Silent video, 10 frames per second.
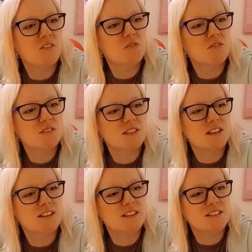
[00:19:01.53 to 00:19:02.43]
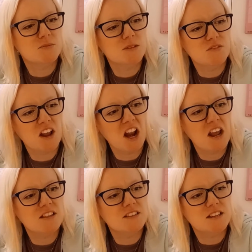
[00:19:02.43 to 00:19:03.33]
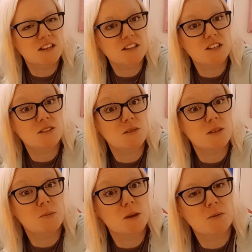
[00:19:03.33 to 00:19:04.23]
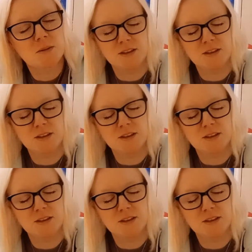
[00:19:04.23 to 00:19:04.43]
one feels like it needs a bit of cleansing energy, so there we go.